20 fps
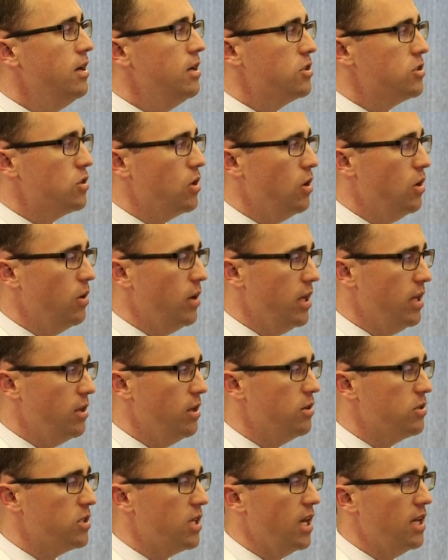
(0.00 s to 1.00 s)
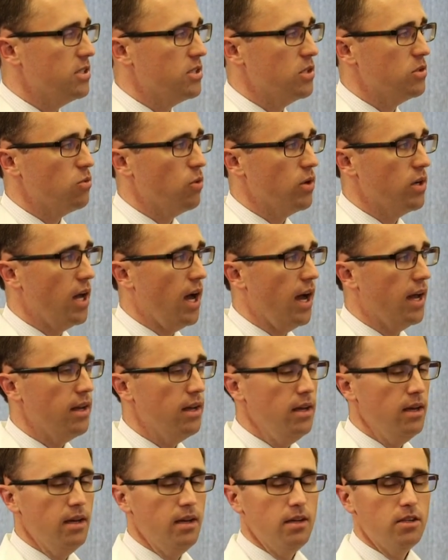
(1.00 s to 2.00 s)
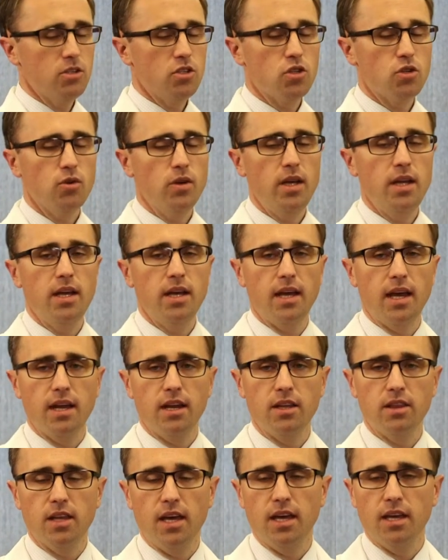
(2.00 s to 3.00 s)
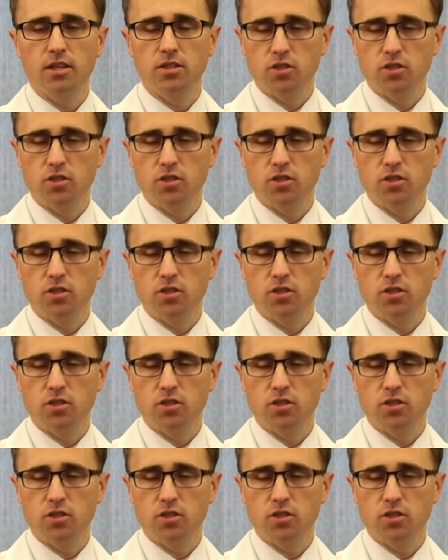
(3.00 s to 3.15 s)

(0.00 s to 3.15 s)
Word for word: So in those cases, we're not treating anything.